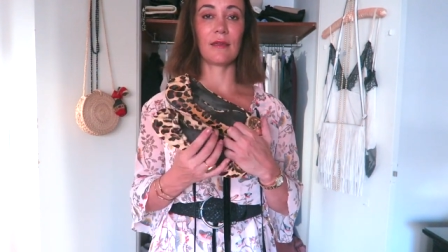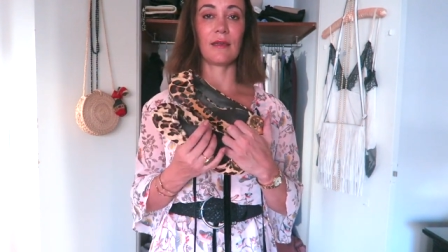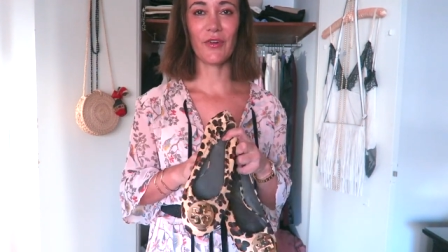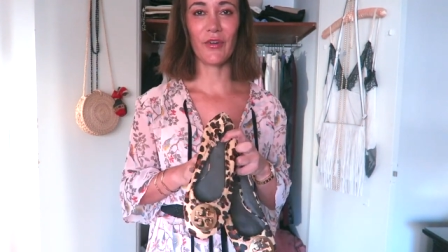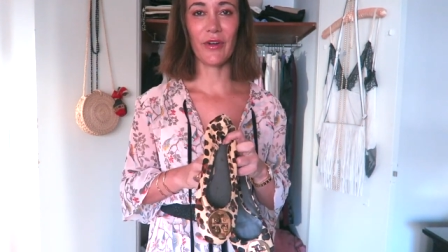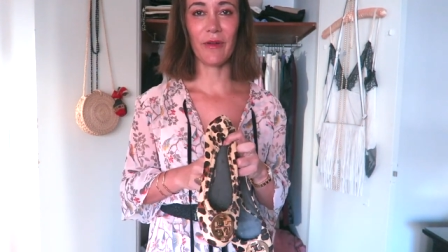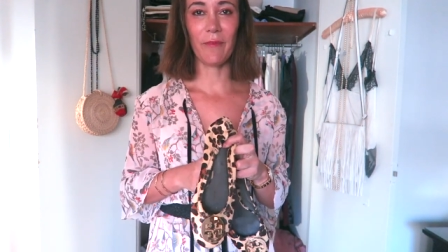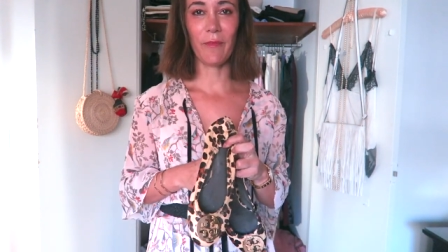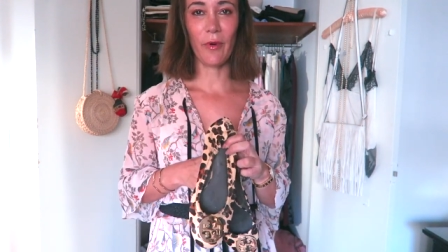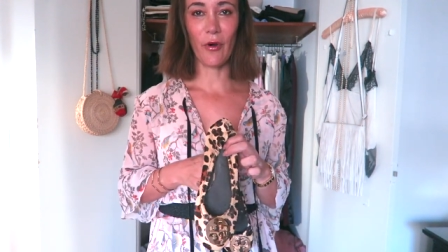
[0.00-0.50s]

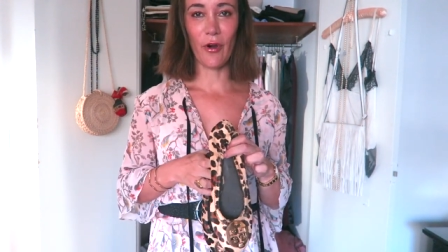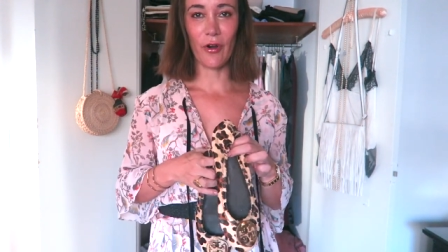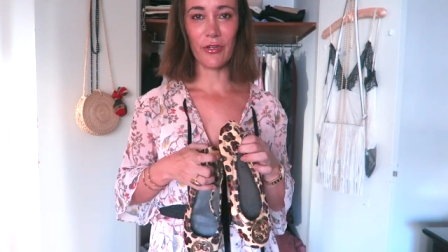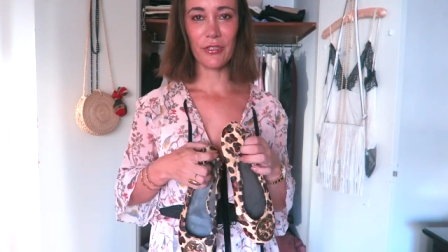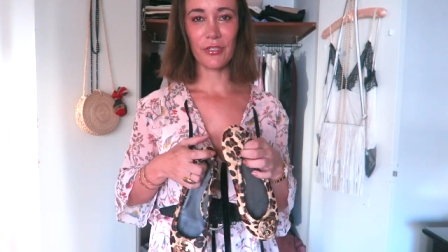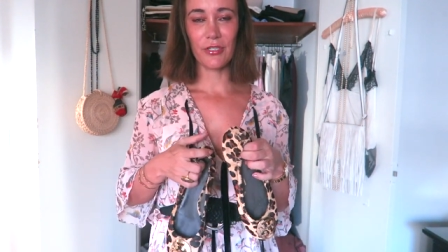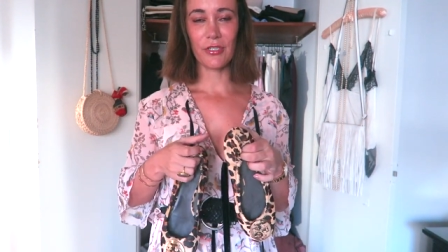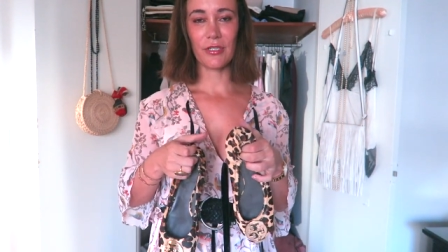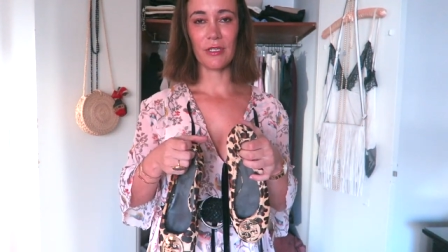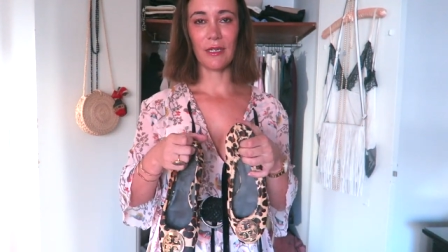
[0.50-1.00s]
Tory
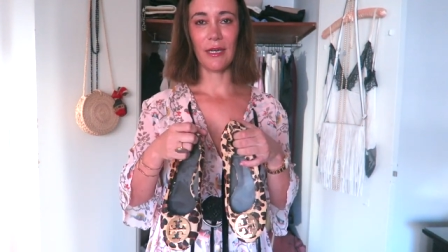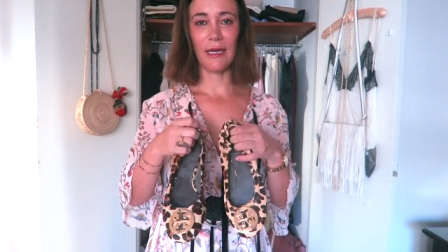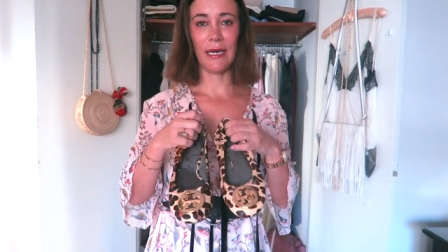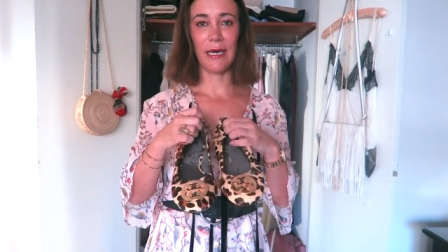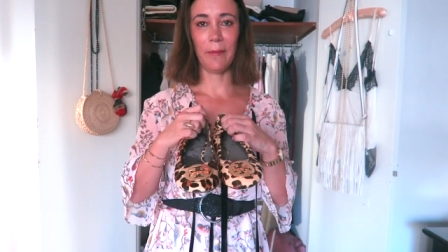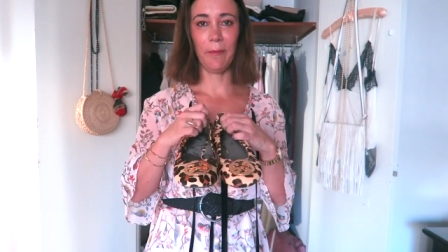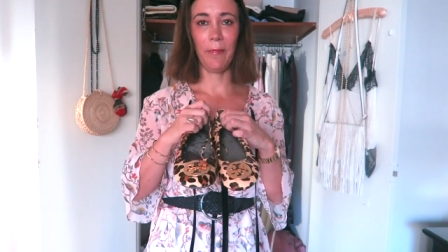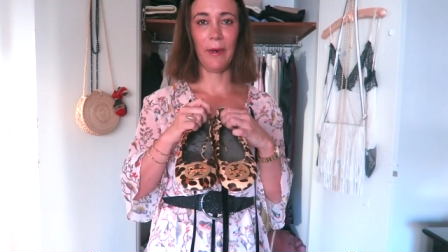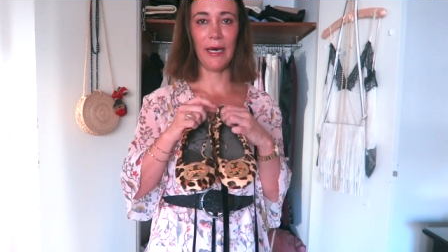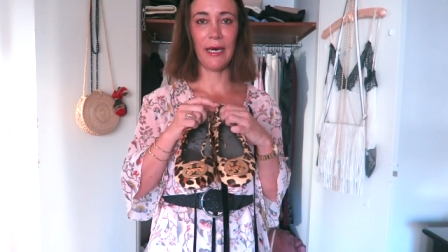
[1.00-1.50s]
Burch
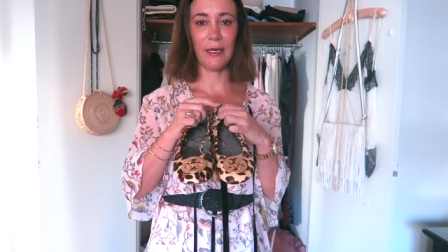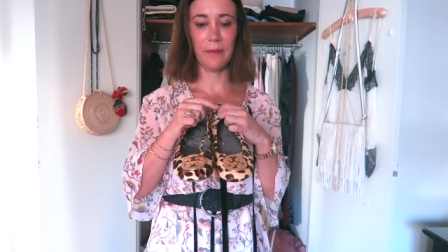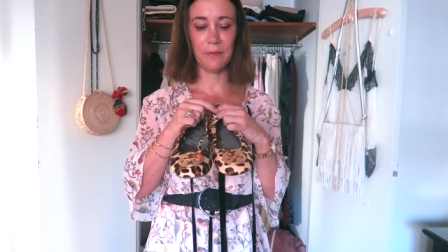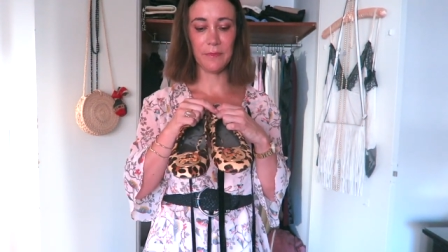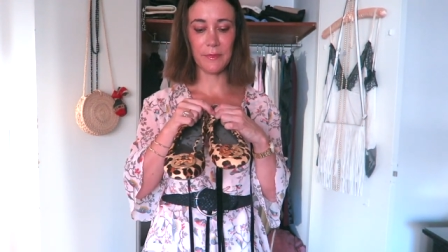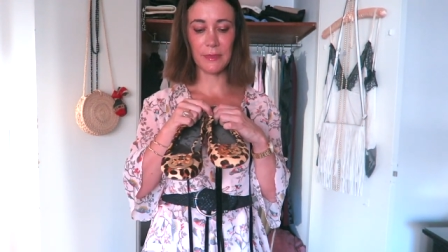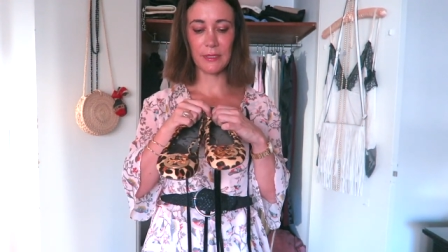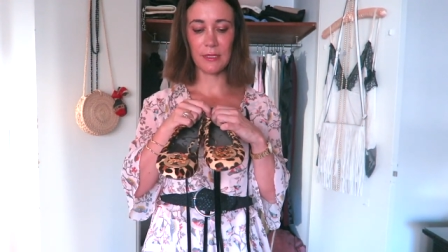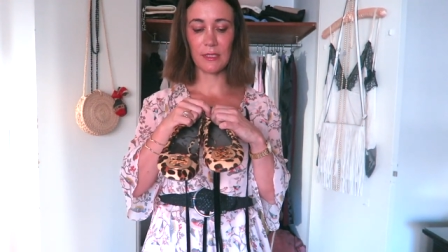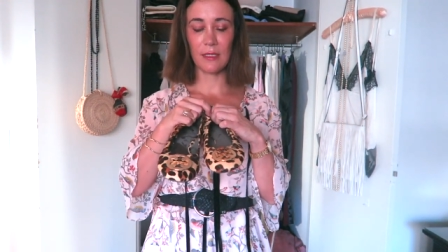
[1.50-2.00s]
uh,
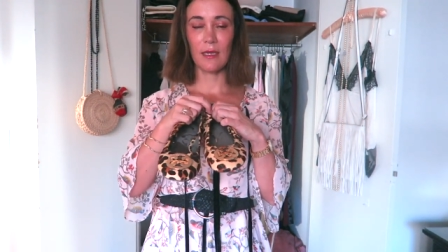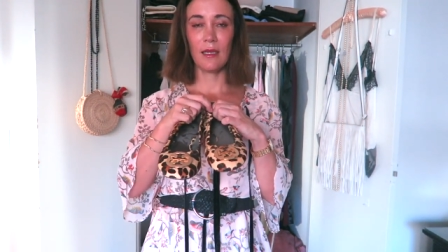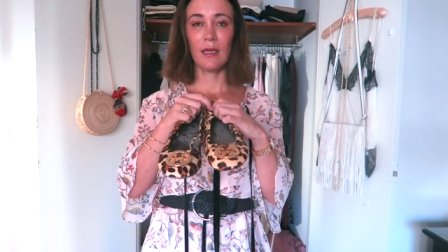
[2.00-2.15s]
pumps.